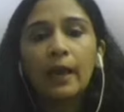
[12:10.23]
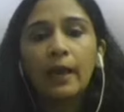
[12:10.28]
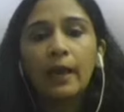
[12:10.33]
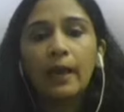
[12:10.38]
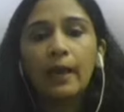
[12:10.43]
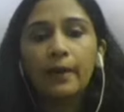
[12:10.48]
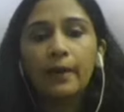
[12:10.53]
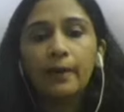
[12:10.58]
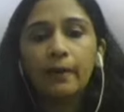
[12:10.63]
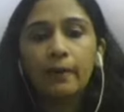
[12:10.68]

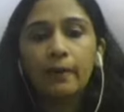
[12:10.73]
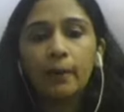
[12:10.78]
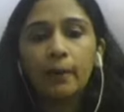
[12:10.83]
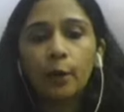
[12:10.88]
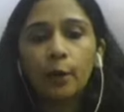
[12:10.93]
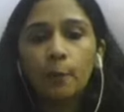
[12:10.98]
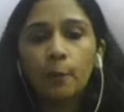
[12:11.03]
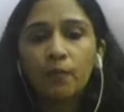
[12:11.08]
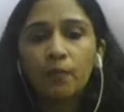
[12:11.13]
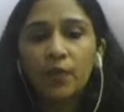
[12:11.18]
And
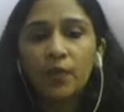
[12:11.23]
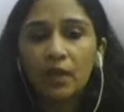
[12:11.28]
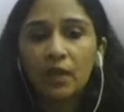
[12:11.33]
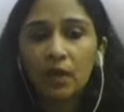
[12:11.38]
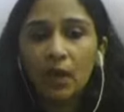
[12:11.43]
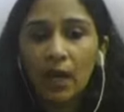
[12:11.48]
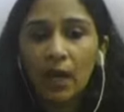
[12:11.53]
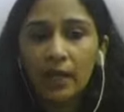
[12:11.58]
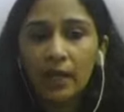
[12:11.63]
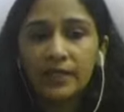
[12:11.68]

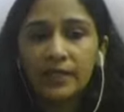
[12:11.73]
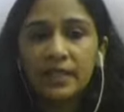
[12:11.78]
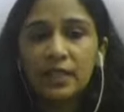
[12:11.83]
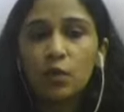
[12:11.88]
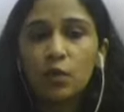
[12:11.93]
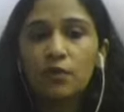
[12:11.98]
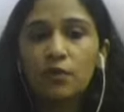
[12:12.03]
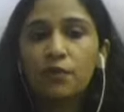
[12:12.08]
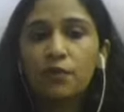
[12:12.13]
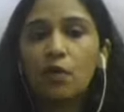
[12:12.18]
high
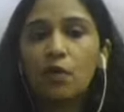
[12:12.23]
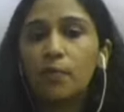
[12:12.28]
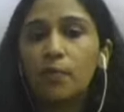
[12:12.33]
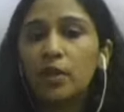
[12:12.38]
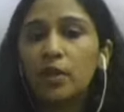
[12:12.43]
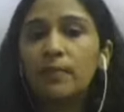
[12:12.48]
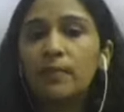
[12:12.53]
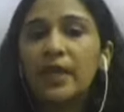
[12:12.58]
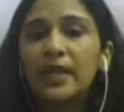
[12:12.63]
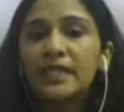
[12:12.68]
CUF of
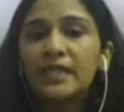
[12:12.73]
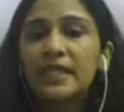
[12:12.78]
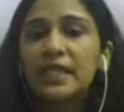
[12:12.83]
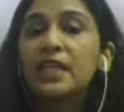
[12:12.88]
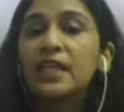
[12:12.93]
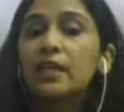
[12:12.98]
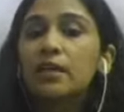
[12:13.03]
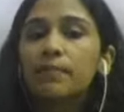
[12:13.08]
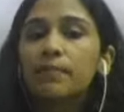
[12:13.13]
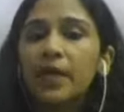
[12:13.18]
Polyplex
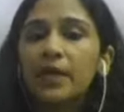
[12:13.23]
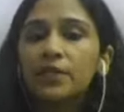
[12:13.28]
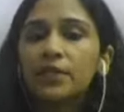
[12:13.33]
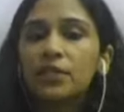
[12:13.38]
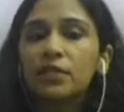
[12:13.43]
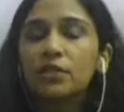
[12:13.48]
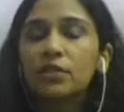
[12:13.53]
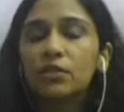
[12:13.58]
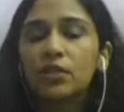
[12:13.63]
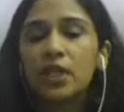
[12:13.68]
in
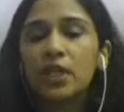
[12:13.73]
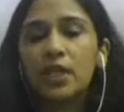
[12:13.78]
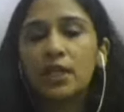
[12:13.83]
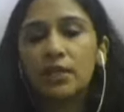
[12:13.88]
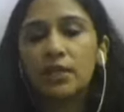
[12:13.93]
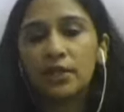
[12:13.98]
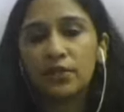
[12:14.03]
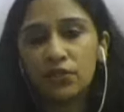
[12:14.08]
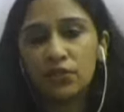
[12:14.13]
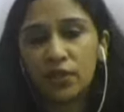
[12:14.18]
comparison to the
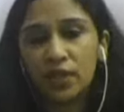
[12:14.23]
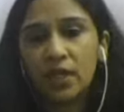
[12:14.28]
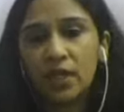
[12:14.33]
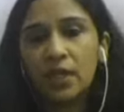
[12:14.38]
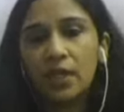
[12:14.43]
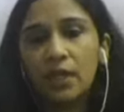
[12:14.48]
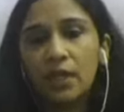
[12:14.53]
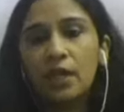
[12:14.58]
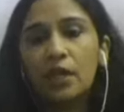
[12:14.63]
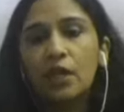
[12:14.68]

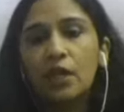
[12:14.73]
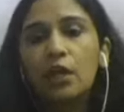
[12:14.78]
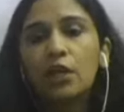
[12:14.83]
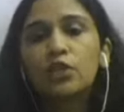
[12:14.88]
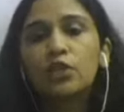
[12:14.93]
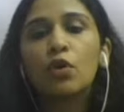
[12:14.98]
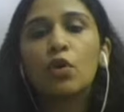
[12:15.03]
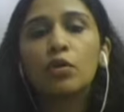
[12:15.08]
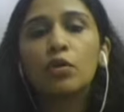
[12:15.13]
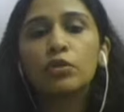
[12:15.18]
industry
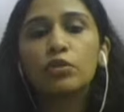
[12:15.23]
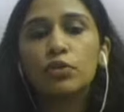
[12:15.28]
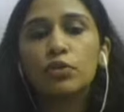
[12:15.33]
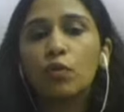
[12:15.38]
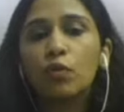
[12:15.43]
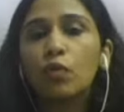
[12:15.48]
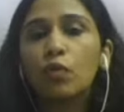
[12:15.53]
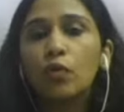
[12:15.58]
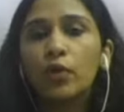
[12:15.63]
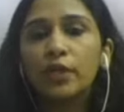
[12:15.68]
is
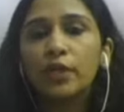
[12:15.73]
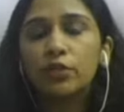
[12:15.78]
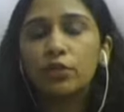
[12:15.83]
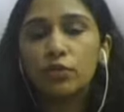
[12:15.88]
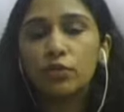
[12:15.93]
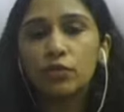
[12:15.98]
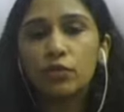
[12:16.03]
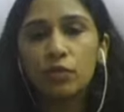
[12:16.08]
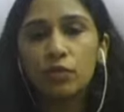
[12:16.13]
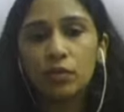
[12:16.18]
also owing
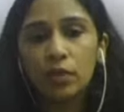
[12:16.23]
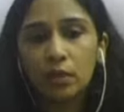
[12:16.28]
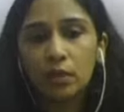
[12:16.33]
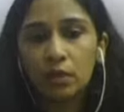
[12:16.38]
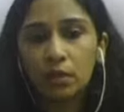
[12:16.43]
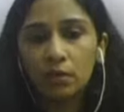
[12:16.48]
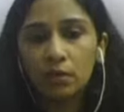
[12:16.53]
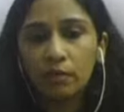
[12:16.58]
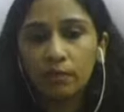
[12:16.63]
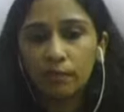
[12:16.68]

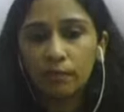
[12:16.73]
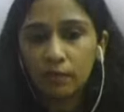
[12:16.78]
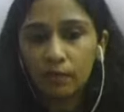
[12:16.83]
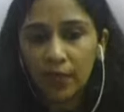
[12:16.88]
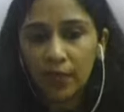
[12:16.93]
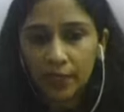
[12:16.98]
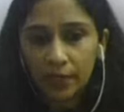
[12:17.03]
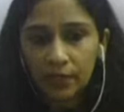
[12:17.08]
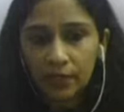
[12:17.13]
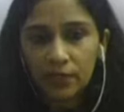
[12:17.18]
to
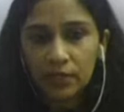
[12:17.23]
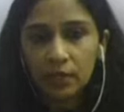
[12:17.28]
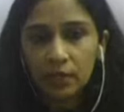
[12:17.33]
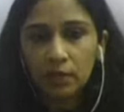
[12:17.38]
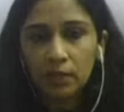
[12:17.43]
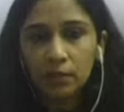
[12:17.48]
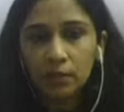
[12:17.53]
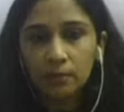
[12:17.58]
various